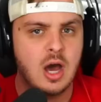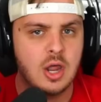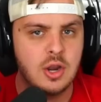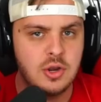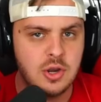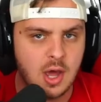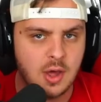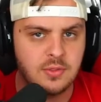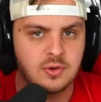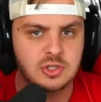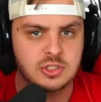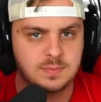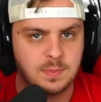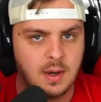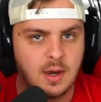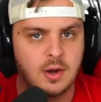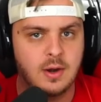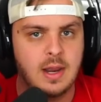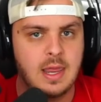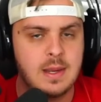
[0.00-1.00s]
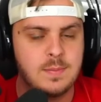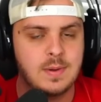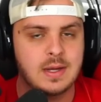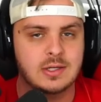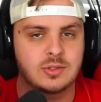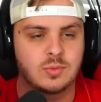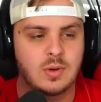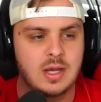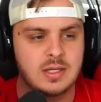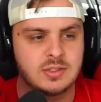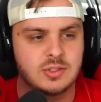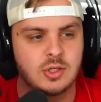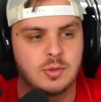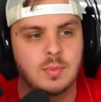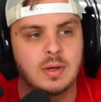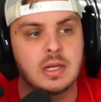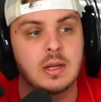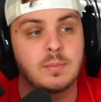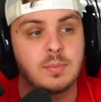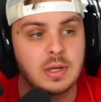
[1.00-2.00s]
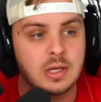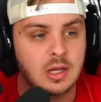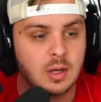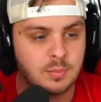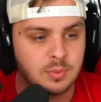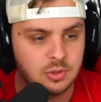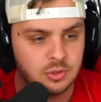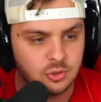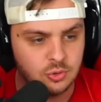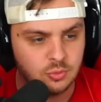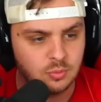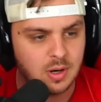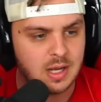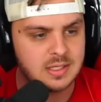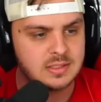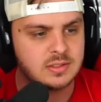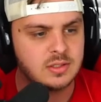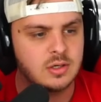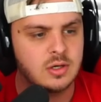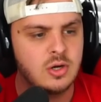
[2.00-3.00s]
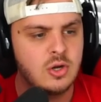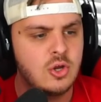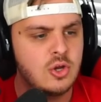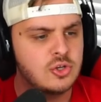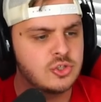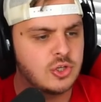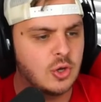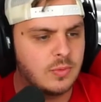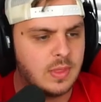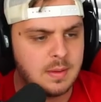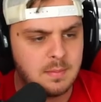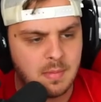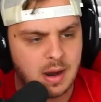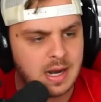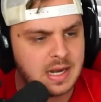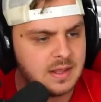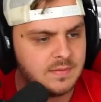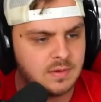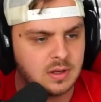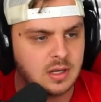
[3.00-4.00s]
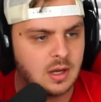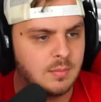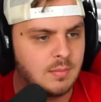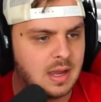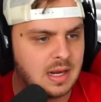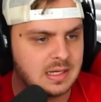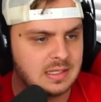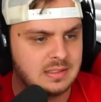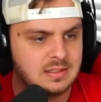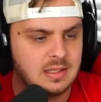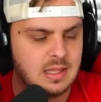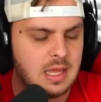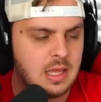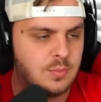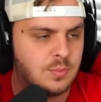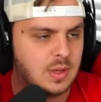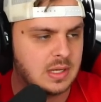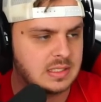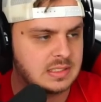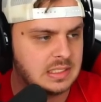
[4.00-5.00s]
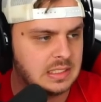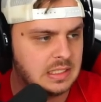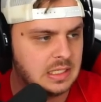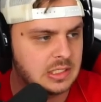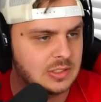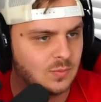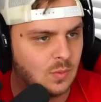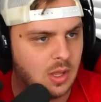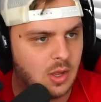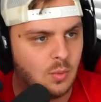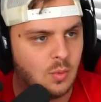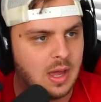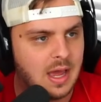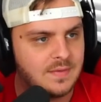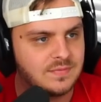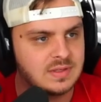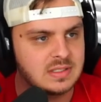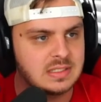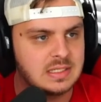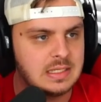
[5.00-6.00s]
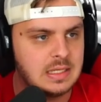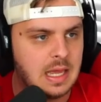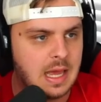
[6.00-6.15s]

another spot on the Apex roster, but to pick up a new roster. So they might even come back into the Apex scene as well. We'll have to see